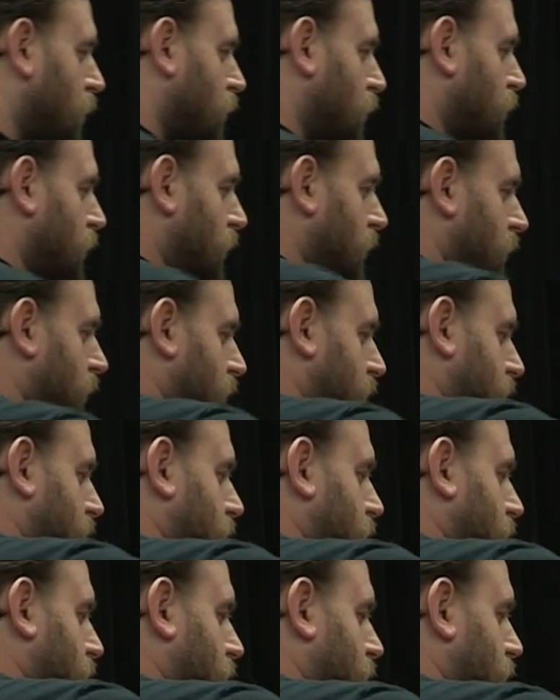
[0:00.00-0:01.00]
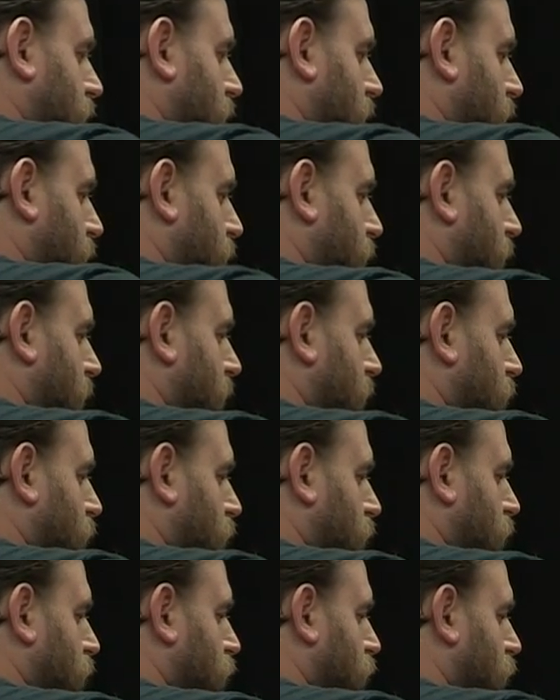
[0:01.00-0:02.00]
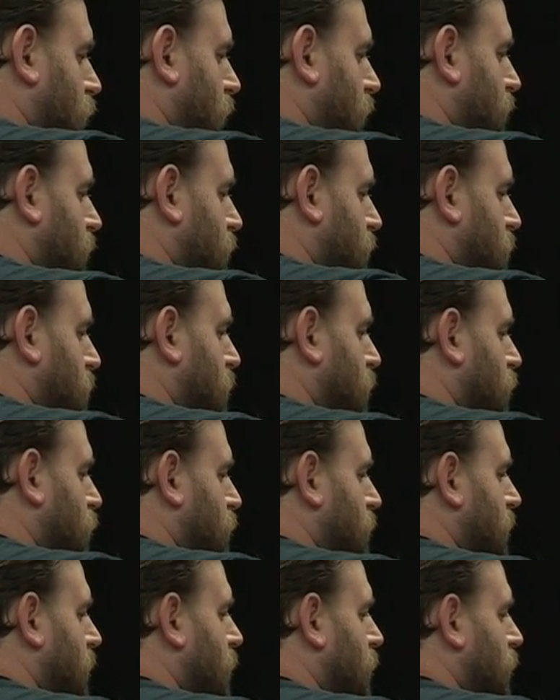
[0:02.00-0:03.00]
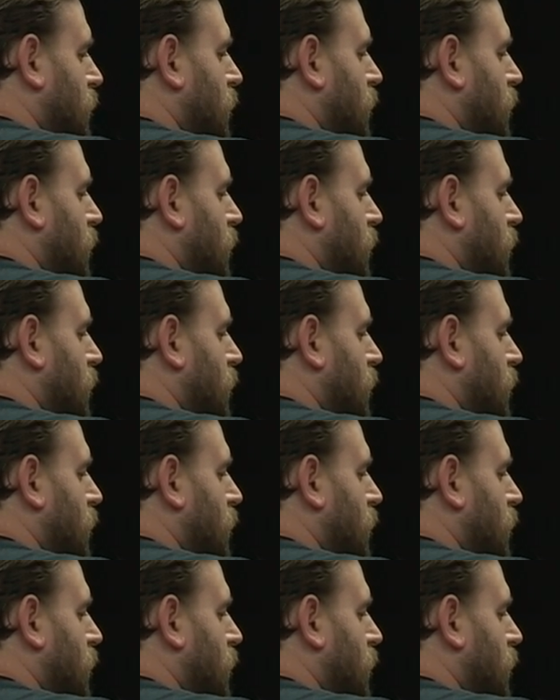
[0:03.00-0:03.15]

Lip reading: on these, I in fact want to straighten some of those out.